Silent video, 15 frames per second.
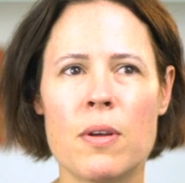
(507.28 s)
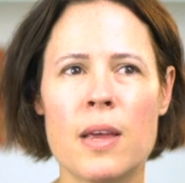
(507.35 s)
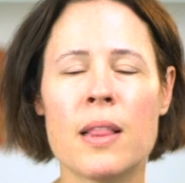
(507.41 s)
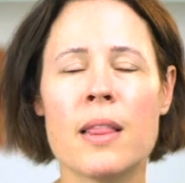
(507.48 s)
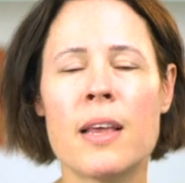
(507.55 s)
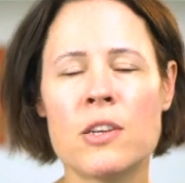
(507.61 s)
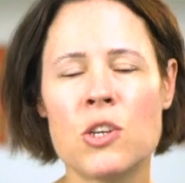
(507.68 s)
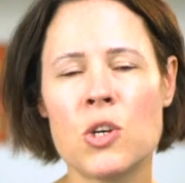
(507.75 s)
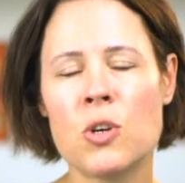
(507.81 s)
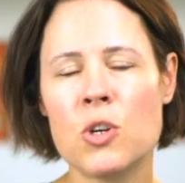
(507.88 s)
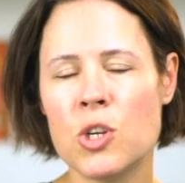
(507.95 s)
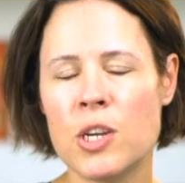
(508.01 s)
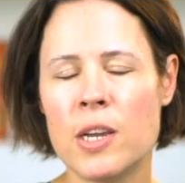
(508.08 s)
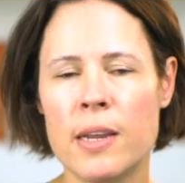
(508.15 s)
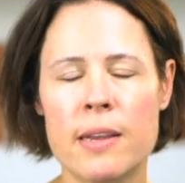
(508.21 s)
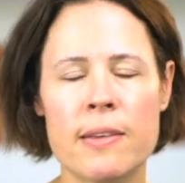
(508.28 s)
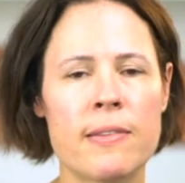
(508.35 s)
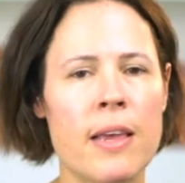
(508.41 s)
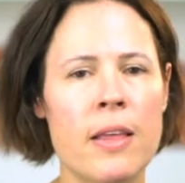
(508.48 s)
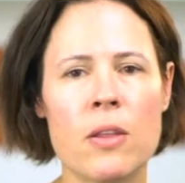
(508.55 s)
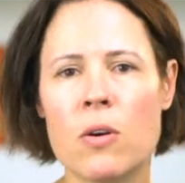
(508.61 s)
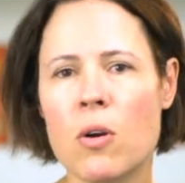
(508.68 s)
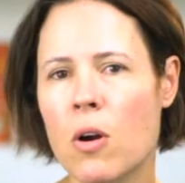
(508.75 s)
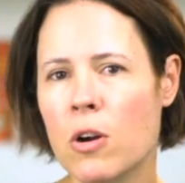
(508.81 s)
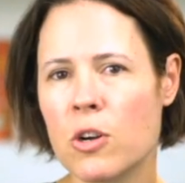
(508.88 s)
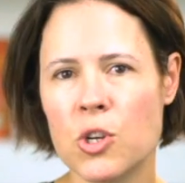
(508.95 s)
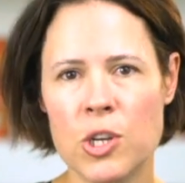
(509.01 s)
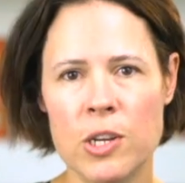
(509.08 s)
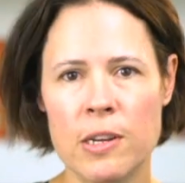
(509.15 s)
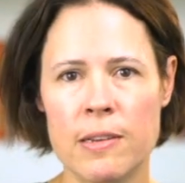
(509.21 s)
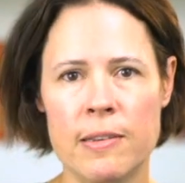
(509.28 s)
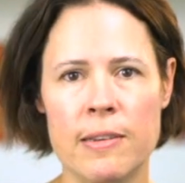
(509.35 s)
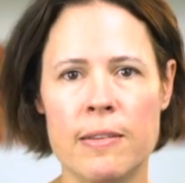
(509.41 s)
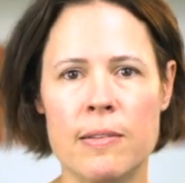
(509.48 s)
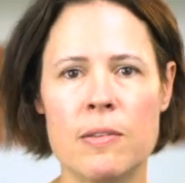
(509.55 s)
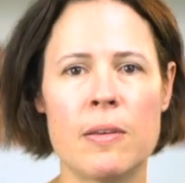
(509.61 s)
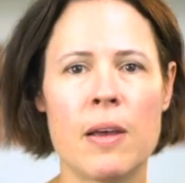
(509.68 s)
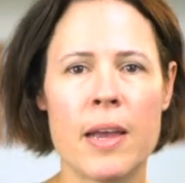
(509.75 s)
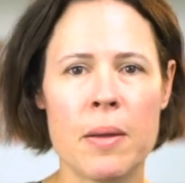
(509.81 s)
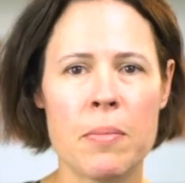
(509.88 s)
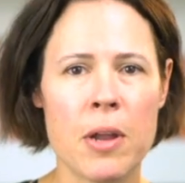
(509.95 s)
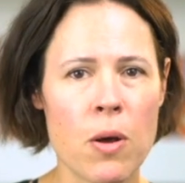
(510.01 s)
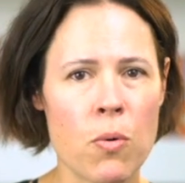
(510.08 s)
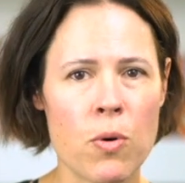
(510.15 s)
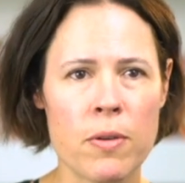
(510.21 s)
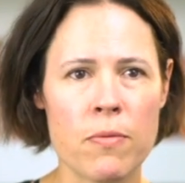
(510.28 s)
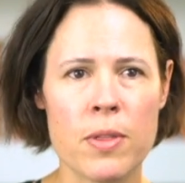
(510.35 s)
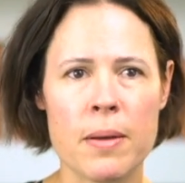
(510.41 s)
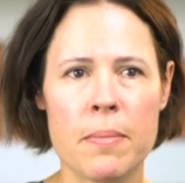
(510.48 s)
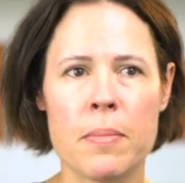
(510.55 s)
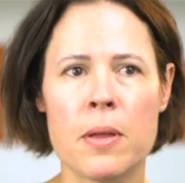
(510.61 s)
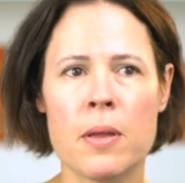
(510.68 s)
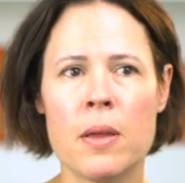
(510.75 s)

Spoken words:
unless you're a genius, and there are geniuses, I am not one of them.